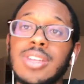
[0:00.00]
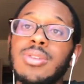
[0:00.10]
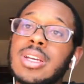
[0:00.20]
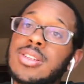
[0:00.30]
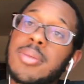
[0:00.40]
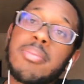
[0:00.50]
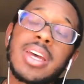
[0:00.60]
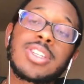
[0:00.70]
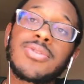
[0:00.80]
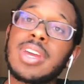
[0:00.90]
You guys are the
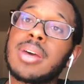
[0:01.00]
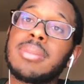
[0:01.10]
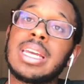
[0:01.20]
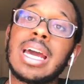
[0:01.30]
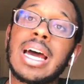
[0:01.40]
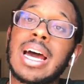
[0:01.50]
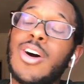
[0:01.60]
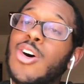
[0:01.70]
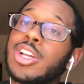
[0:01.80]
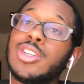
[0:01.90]
best family
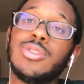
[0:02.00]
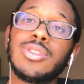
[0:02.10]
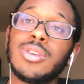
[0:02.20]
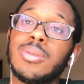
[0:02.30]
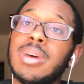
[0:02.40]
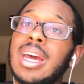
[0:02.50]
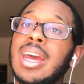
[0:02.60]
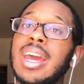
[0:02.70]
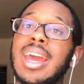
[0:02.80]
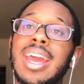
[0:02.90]
on YouTube,
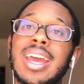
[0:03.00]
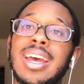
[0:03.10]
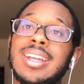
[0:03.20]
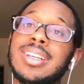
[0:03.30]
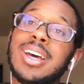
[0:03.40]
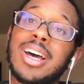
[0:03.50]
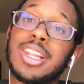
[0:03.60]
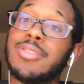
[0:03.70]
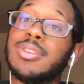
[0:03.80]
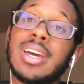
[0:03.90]
and I
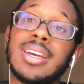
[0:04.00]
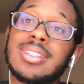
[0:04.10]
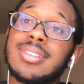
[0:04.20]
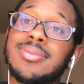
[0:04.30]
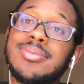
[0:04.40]
love you guys.